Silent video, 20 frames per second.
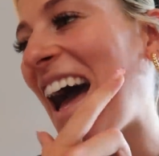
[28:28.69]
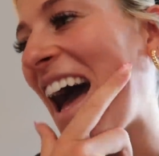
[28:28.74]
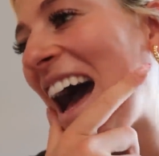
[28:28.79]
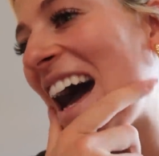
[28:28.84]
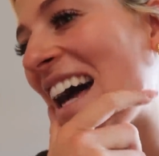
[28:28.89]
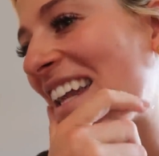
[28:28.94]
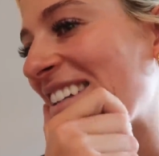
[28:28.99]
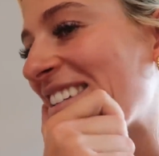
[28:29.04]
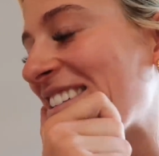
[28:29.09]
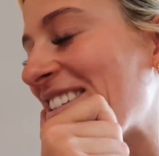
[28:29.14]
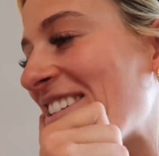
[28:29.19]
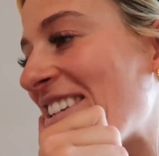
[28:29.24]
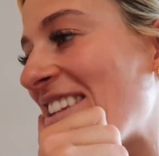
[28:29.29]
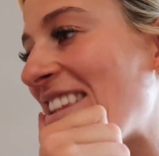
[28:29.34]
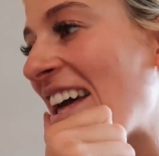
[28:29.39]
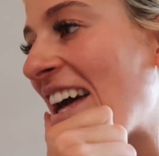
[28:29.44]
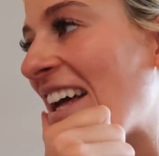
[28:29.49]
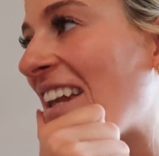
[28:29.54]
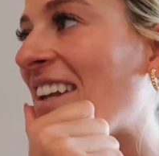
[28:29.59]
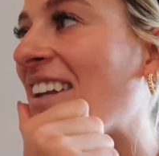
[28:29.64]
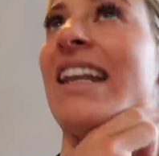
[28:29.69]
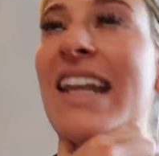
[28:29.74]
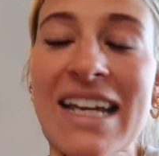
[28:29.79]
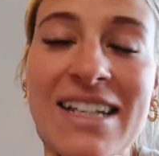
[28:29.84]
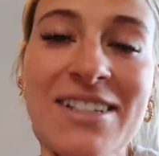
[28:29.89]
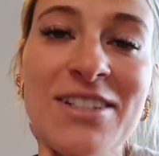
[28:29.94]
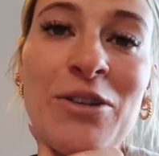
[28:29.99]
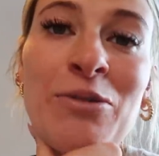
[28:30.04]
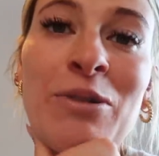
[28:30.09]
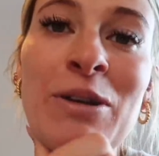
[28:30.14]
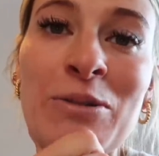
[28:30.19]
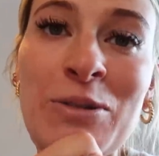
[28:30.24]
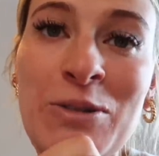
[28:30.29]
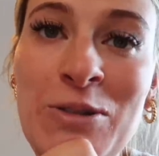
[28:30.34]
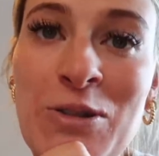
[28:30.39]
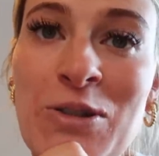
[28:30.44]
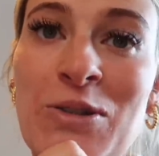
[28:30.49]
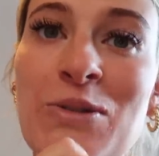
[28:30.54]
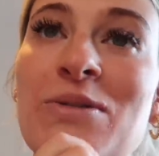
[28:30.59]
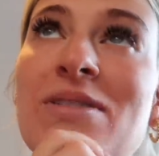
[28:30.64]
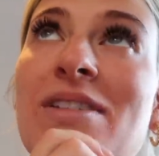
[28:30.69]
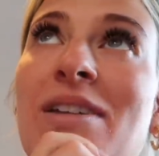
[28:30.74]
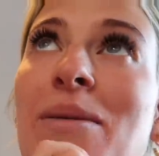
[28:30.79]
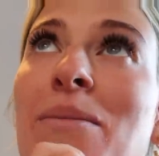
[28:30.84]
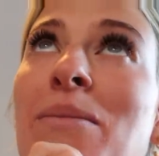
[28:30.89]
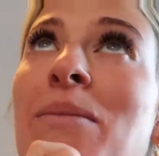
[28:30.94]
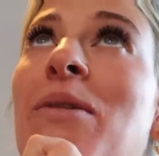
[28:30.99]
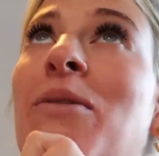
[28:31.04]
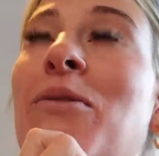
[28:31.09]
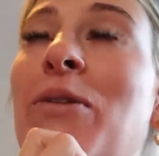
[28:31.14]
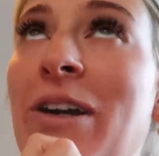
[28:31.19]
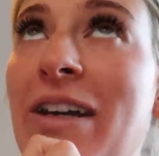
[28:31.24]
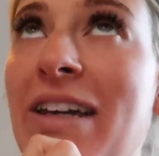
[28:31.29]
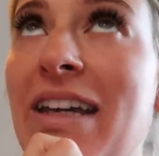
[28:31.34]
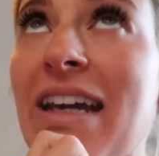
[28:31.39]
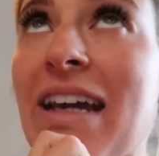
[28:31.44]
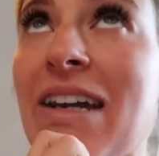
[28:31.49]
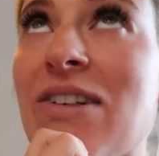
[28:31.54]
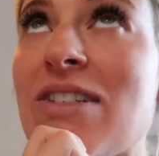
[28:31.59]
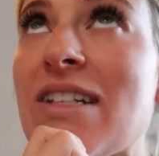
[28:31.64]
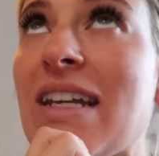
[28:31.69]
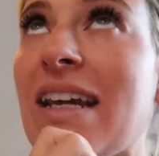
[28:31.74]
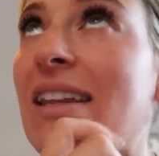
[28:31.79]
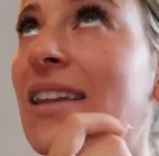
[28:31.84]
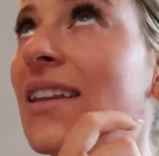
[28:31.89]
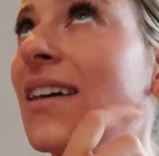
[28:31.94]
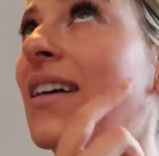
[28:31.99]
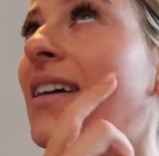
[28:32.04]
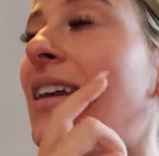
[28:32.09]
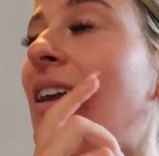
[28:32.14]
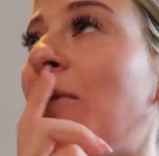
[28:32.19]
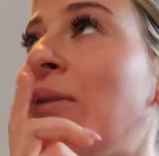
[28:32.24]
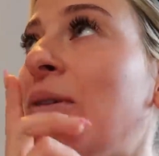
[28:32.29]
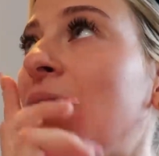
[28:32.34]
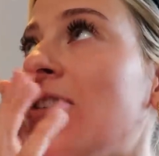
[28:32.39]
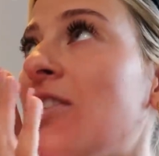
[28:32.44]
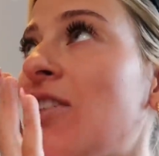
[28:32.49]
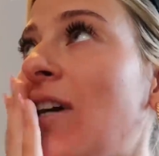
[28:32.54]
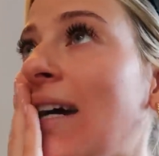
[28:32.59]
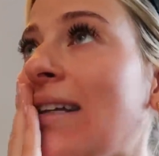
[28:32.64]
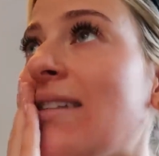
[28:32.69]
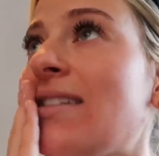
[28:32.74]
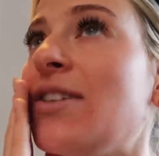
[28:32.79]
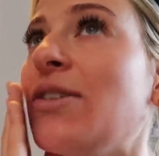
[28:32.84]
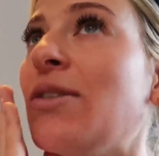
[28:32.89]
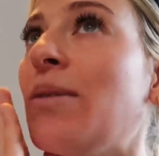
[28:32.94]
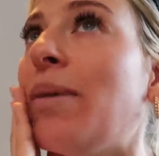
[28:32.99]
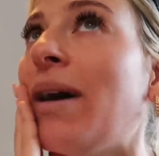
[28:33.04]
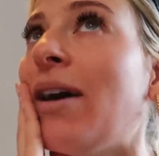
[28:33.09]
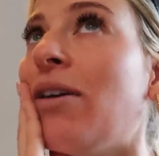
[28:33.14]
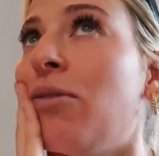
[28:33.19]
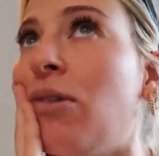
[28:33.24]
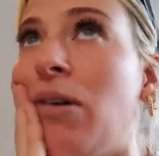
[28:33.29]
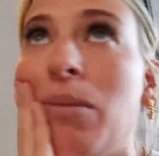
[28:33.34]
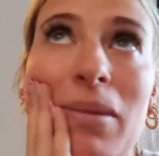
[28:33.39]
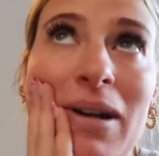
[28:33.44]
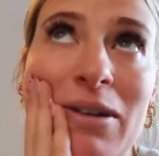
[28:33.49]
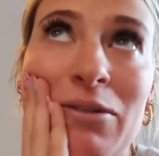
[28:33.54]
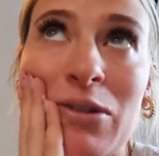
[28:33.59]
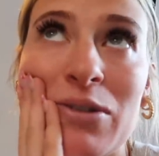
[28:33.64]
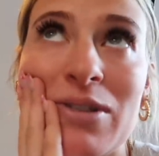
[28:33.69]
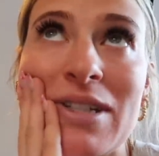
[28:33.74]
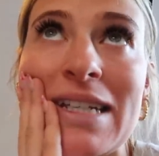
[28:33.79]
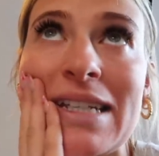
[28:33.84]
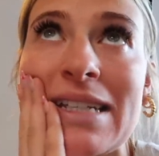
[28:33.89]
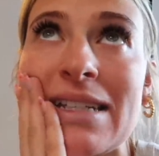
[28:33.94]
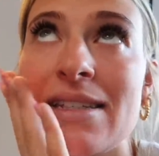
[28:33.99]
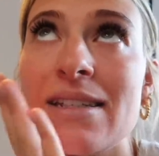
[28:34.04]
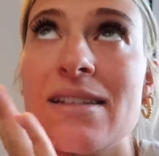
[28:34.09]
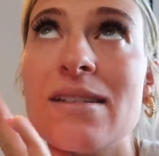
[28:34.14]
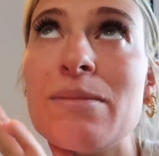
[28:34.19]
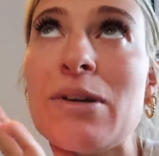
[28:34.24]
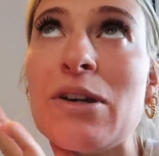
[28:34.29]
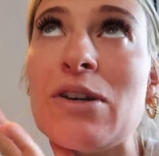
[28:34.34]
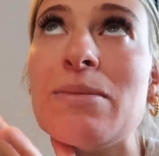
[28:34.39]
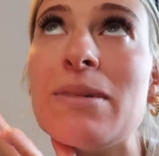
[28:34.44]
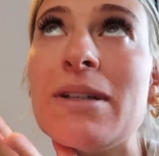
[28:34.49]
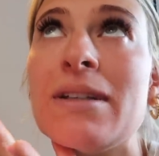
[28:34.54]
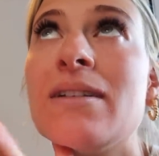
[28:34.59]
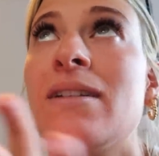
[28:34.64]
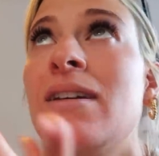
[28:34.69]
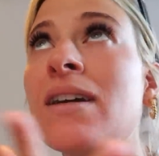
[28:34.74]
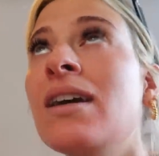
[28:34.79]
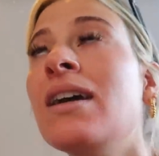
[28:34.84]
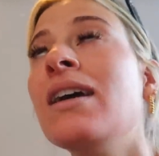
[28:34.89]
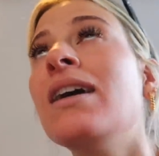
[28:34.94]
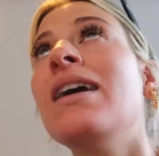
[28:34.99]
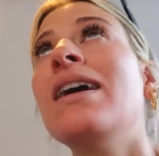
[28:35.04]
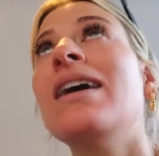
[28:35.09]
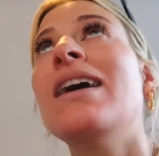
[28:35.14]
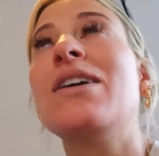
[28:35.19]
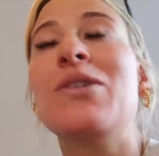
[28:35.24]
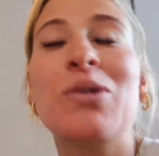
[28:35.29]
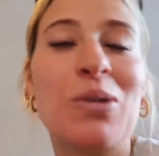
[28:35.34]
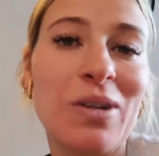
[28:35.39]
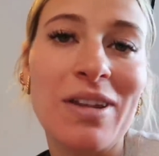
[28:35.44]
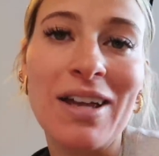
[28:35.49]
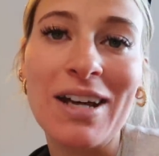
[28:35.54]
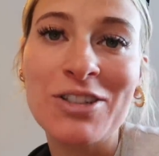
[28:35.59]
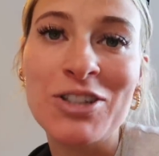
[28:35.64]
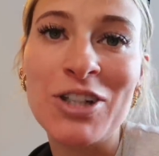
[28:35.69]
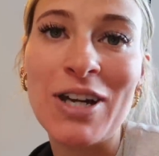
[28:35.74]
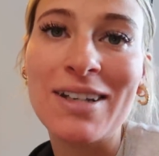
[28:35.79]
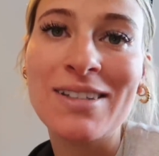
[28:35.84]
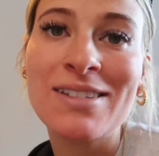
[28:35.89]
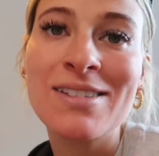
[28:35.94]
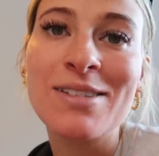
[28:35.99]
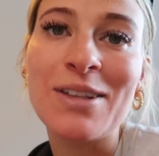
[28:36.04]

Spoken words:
And then later we will do some working out together, and I want to chat to you about what my routine is at the moment and all of that jazz.